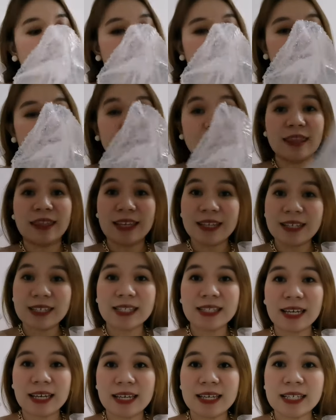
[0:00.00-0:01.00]
and
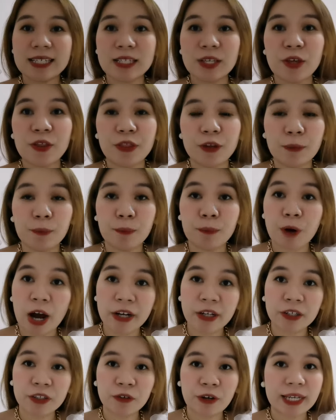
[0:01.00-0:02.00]
this is the
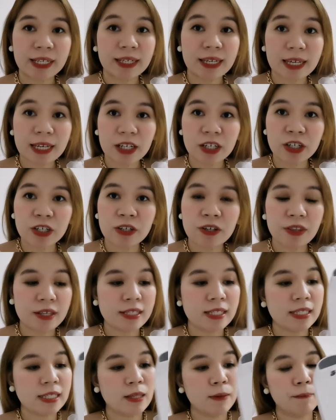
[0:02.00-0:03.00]
product right here.
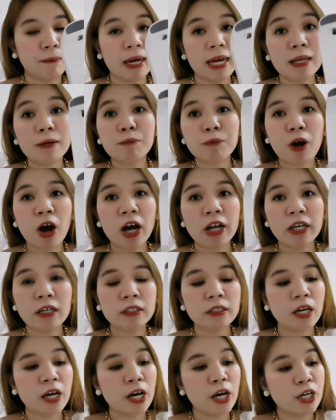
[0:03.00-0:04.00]
This is the main
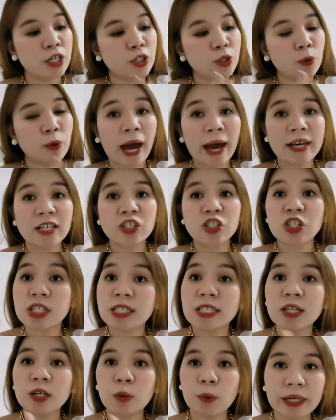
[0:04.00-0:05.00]
product. So guys,
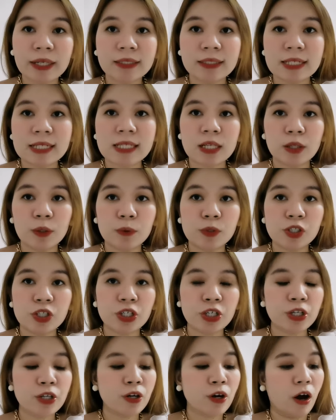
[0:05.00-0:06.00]
just a quick
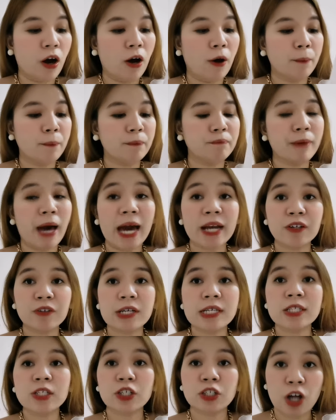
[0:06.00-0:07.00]
disclosure, um
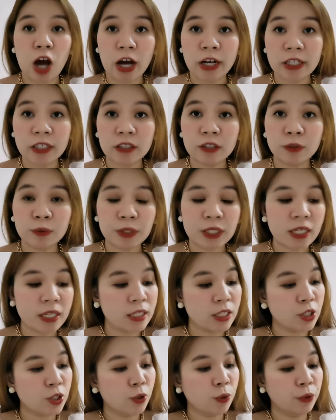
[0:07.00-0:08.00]
batteries are not
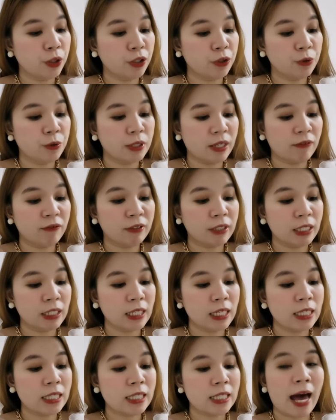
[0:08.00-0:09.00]
included, so you definitely
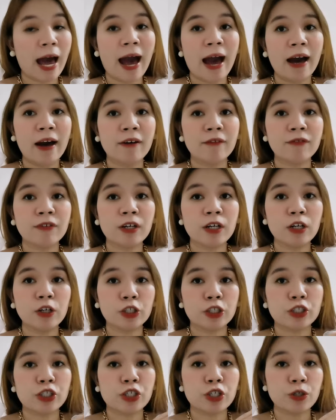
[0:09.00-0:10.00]
need to have
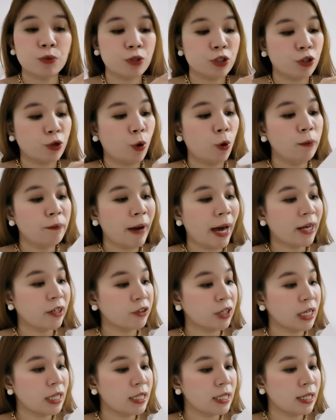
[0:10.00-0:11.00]
or to use your own
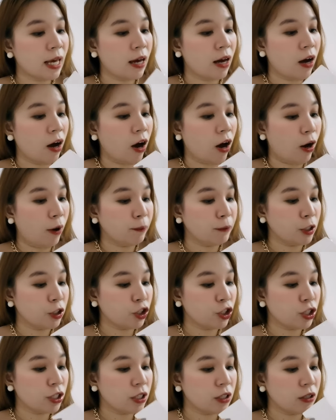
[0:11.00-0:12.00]
batteries. Um, you
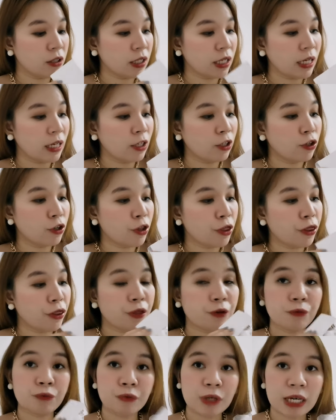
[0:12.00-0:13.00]
just need
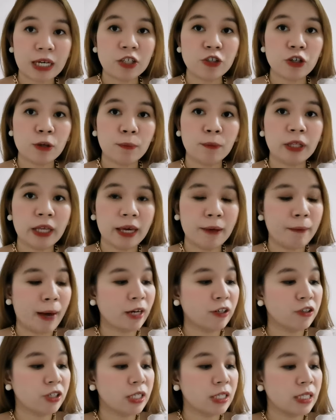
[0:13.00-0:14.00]
three triple A
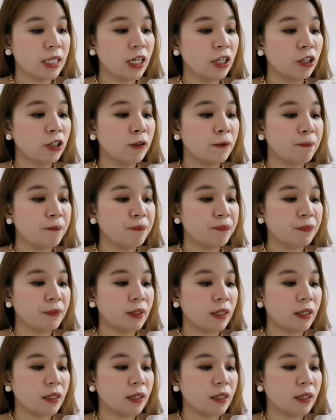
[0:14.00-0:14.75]
batteries here,